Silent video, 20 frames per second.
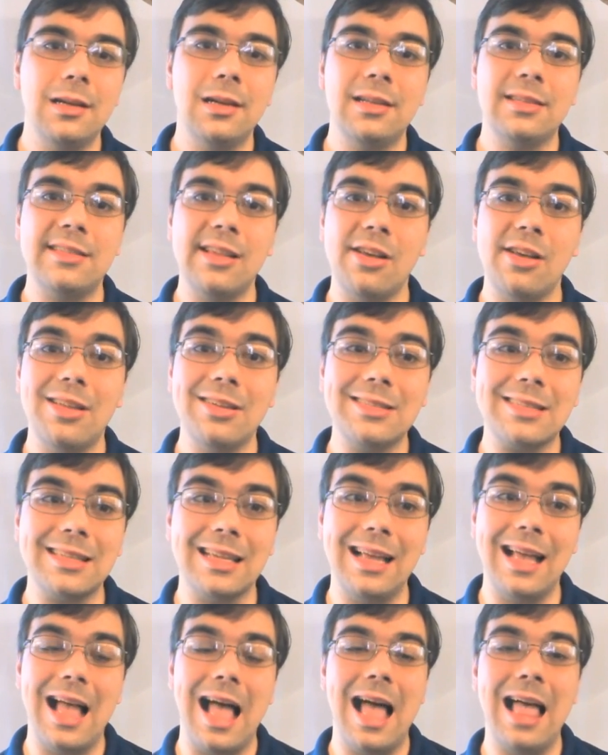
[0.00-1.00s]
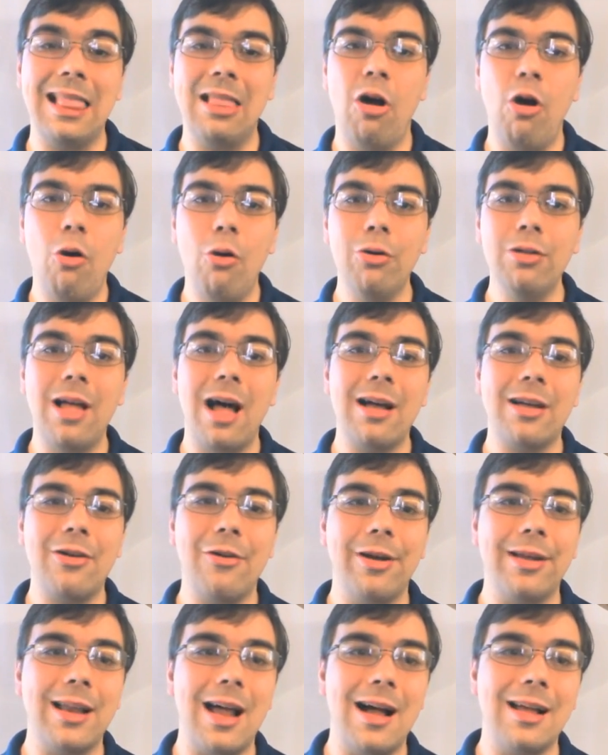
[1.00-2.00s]
So there's a whole lot
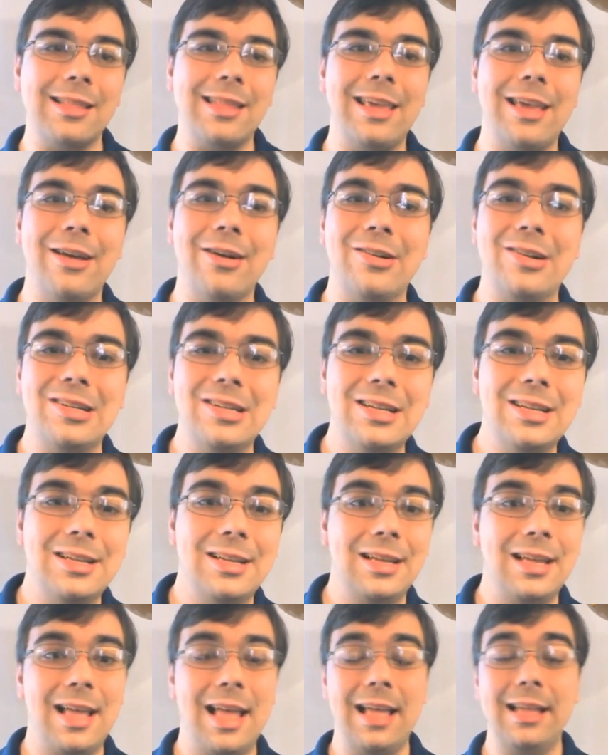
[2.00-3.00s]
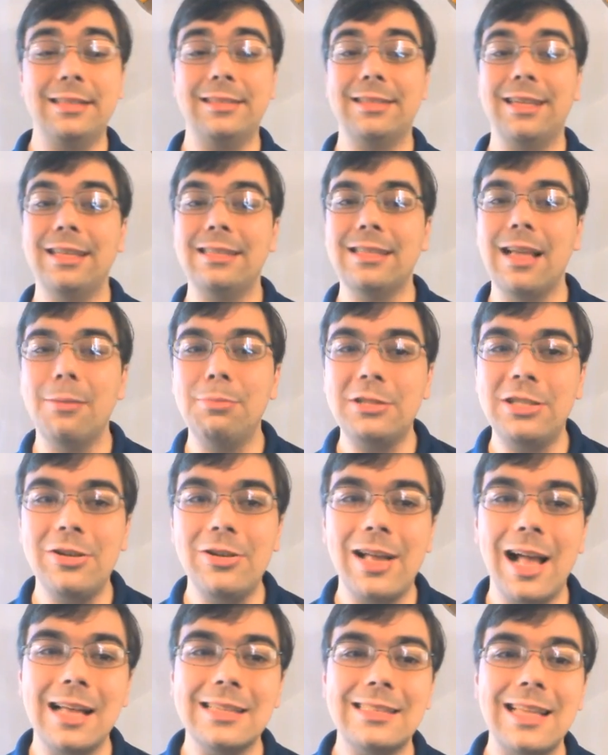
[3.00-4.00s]
going on here, and it's up to you
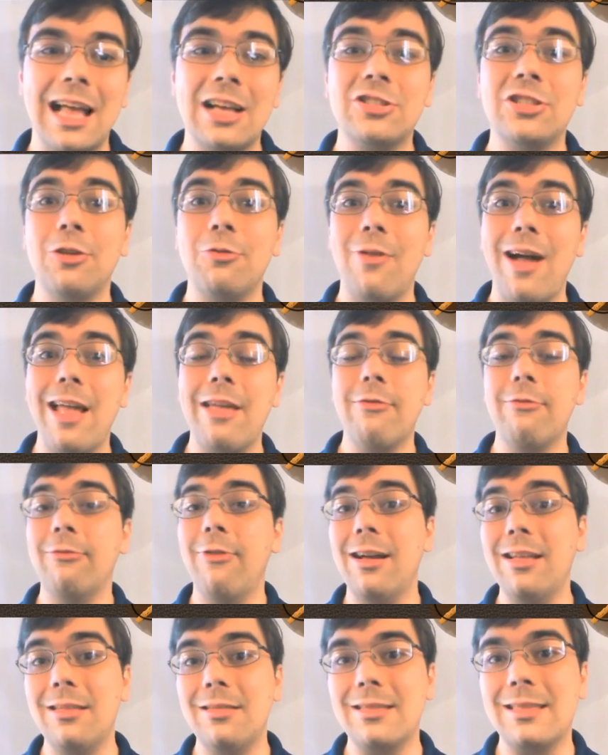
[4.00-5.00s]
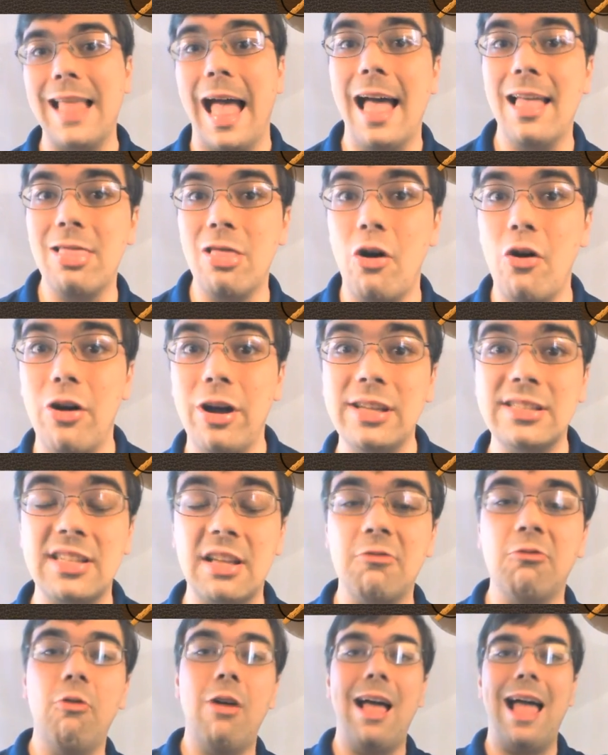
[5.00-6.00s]
guys to actually write what that lore is
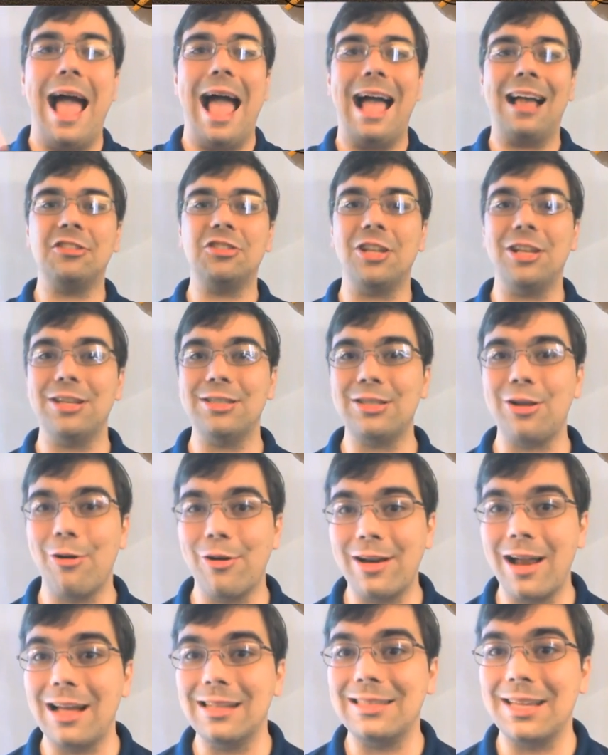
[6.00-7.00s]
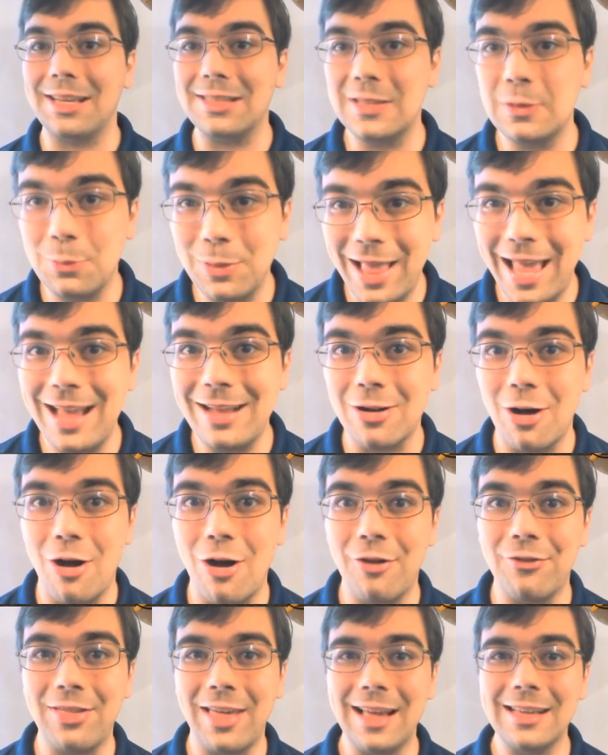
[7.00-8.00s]
and what actually is going on to explain all
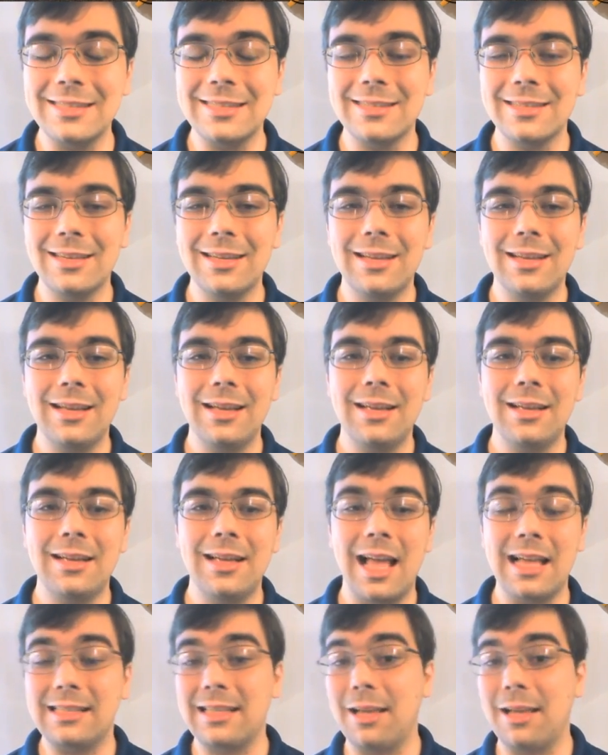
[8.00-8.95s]
of this. As